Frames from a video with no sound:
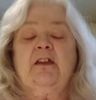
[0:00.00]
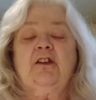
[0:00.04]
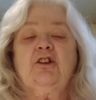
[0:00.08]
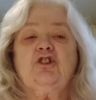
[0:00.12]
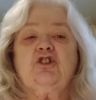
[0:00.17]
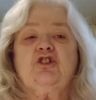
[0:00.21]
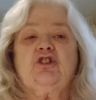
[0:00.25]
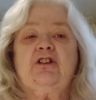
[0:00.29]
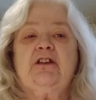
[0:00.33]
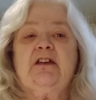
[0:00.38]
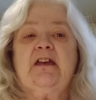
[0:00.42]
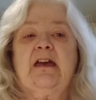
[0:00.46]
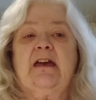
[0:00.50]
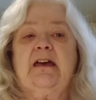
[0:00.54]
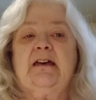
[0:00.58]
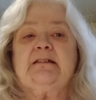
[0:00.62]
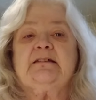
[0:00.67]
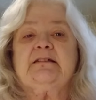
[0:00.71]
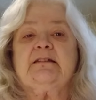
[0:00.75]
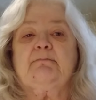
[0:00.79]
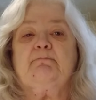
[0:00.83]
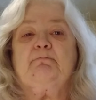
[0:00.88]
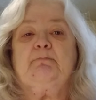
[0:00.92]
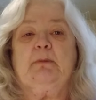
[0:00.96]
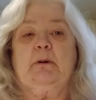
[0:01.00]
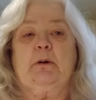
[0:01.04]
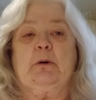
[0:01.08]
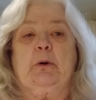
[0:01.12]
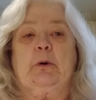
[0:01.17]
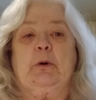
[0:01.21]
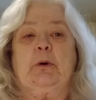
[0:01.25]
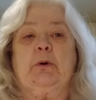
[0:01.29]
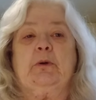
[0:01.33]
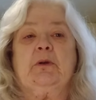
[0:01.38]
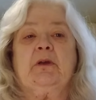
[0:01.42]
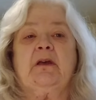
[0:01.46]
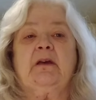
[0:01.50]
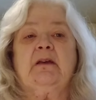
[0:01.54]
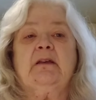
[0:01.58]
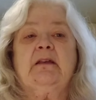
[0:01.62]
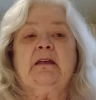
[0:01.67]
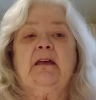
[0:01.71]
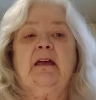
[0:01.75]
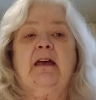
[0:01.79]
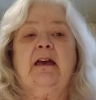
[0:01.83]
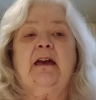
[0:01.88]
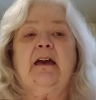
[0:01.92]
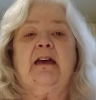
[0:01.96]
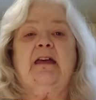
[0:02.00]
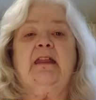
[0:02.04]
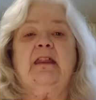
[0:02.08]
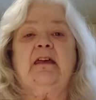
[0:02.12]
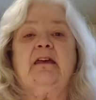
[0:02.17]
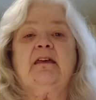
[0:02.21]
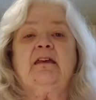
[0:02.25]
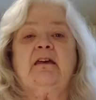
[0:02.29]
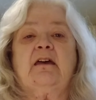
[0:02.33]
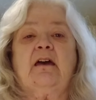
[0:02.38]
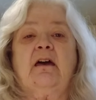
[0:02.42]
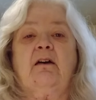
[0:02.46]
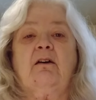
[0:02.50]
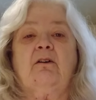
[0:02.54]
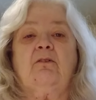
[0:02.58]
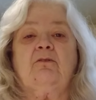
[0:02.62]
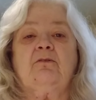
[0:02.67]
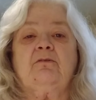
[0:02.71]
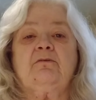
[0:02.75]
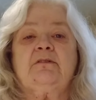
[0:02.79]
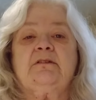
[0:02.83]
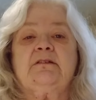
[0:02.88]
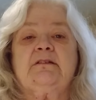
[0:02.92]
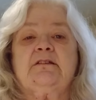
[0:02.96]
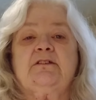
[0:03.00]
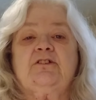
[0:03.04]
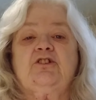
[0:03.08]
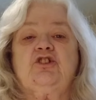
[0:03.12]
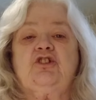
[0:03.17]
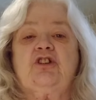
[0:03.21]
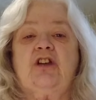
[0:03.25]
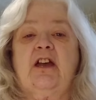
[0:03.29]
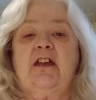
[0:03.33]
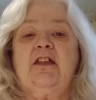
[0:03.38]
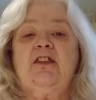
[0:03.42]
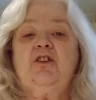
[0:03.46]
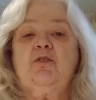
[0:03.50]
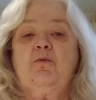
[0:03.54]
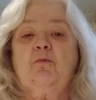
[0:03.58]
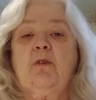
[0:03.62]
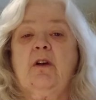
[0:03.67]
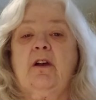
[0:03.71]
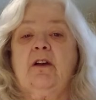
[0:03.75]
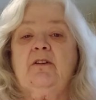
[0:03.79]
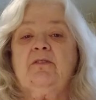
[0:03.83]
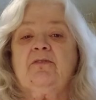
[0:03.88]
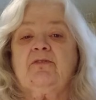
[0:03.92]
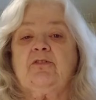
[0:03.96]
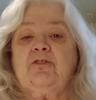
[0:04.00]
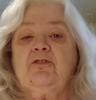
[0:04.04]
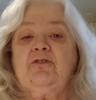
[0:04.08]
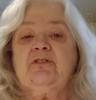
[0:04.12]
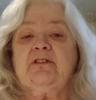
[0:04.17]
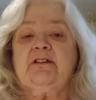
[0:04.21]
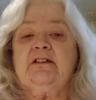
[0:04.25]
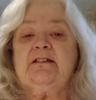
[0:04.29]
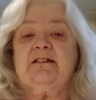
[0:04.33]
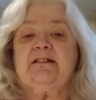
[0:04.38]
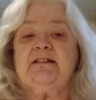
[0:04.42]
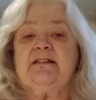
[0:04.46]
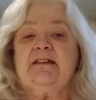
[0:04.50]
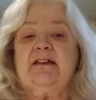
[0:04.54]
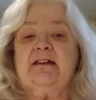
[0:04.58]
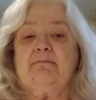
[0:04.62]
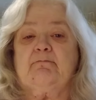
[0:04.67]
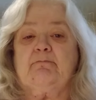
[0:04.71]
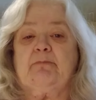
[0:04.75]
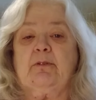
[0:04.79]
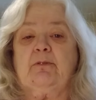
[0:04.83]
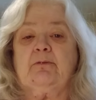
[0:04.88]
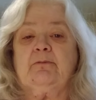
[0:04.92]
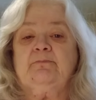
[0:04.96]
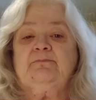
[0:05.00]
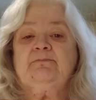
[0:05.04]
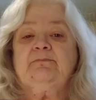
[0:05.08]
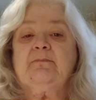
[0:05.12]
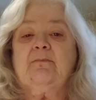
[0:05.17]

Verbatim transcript: She has a book and it goes January through December.